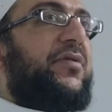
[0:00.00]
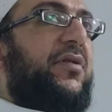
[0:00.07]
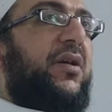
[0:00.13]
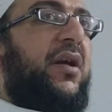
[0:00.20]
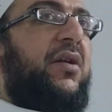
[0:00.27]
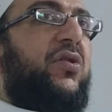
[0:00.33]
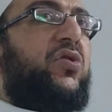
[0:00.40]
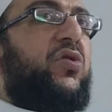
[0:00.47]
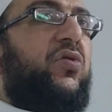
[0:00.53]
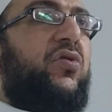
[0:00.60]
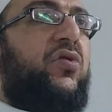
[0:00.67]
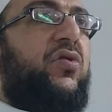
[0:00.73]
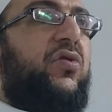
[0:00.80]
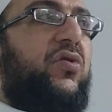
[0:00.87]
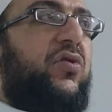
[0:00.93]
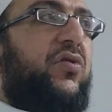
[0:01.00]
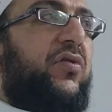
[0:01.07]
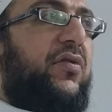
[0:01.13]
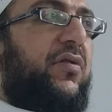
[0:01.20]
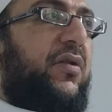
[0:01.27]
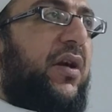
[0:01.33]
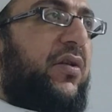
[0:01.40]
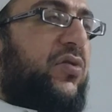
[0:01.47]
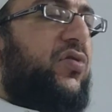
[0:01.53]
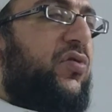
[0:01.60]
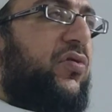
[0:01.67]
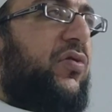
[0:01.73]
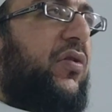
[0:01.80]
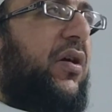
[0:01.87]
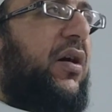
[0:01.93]
into
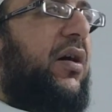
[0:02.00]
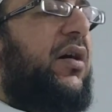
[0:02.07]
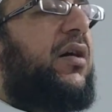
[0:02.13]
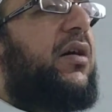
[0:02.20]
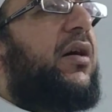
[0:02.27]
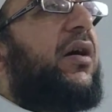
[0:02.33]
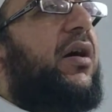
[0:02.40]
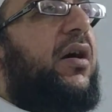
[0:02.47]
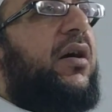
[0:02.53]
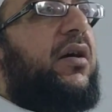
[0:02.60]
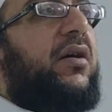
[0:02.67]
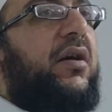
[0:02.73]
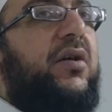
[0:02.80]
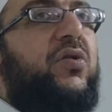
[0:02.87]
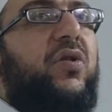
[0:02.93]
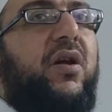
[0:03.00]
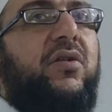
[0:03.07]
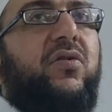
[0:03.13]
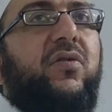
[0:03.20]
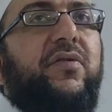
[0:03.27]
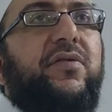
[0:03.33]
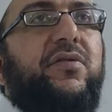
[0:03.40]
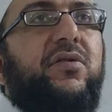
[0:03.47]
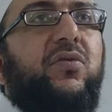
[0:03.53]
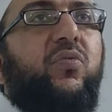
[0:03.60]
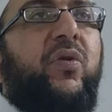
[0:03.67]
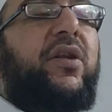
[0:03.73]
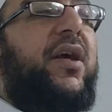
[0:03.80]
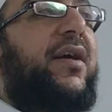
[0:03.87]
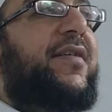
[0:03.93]
Al-Andalus? Would
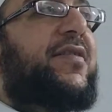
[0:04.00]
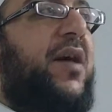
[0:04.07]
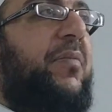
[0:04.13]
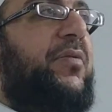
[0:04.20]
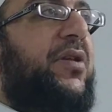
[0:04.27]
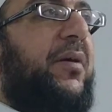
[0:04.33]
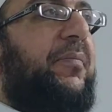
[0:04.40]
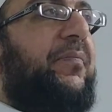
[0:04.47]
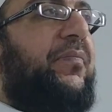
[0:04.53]
they accept him?